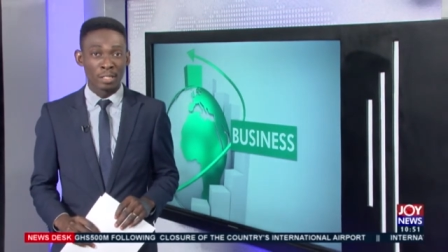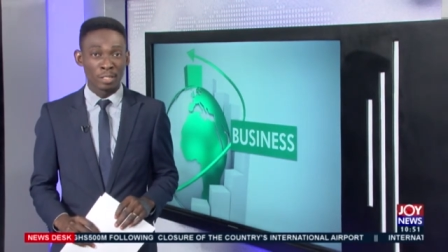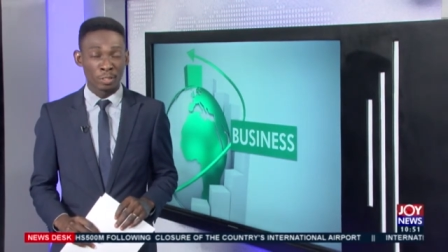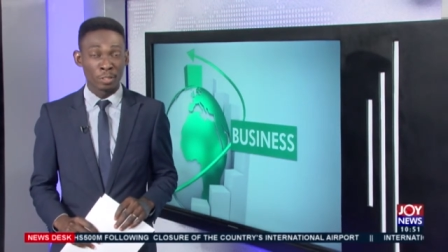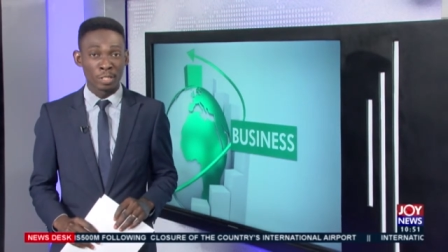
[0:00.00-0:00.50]

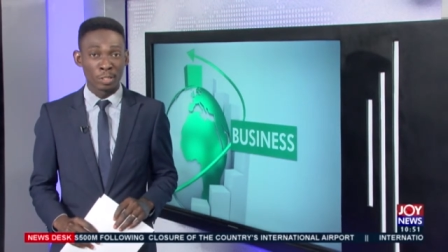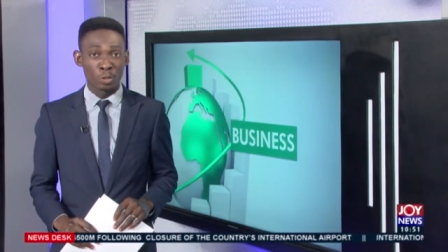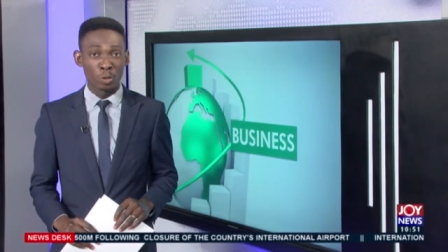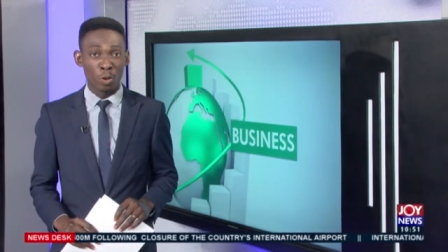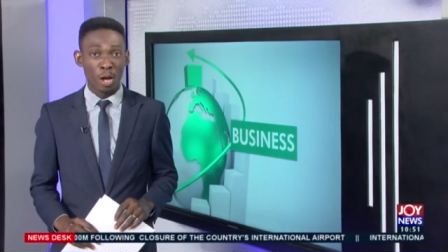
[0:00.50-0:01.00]
citizens
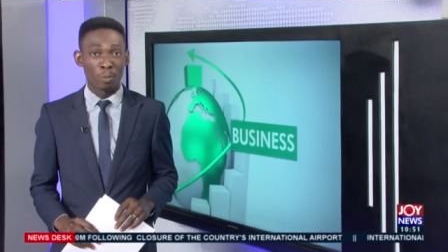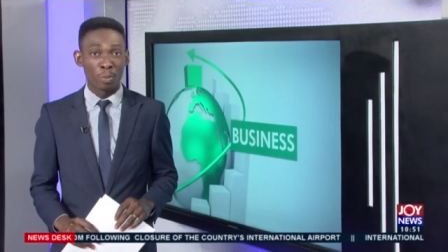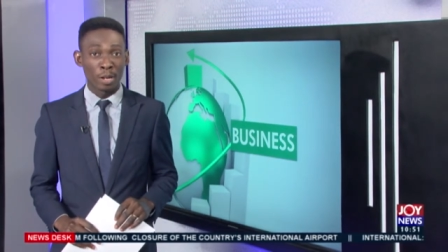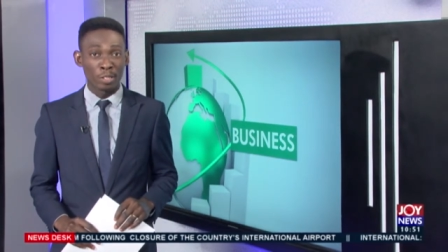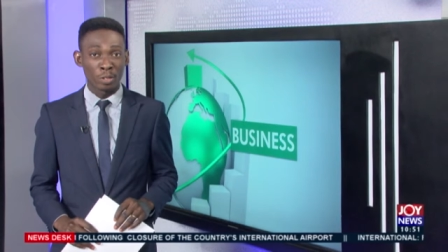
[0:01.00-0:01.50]
to acquire
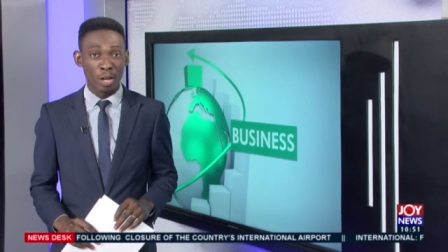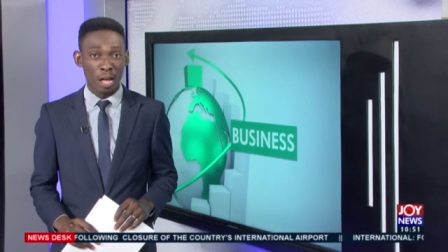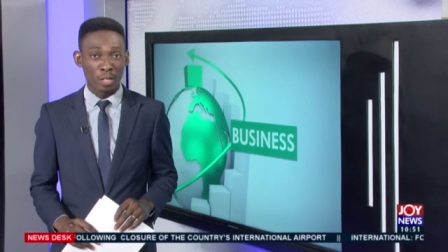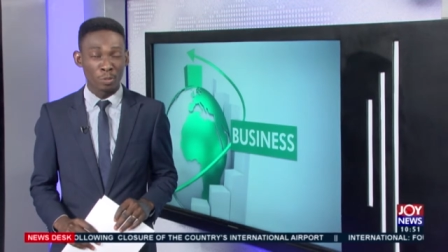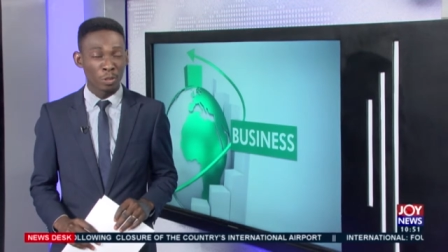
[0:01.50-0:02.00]
brand new
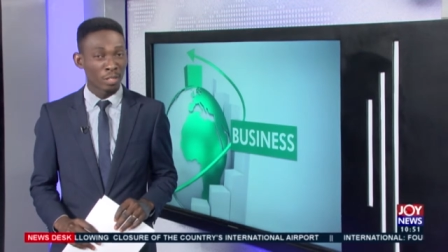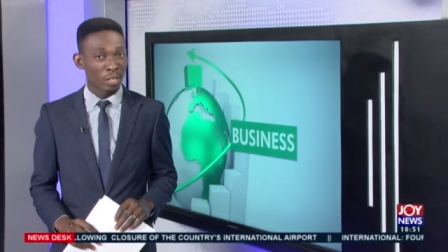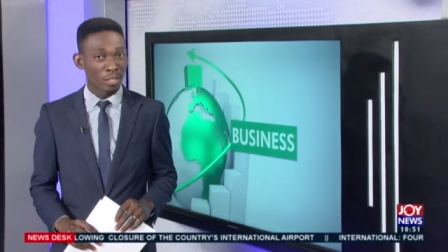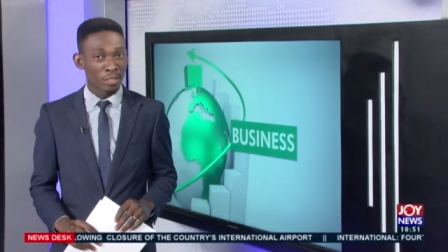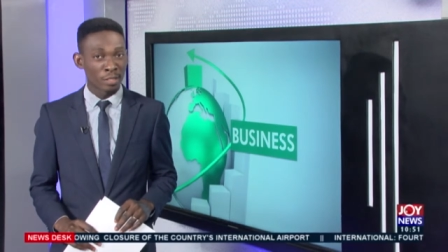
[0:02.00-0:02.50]
cars with
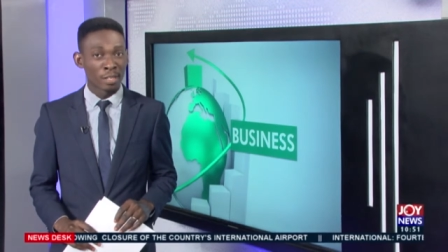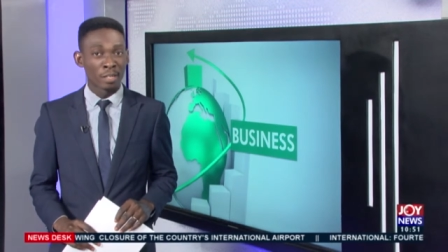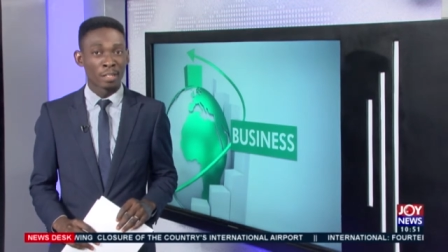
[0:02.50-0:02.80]
ease.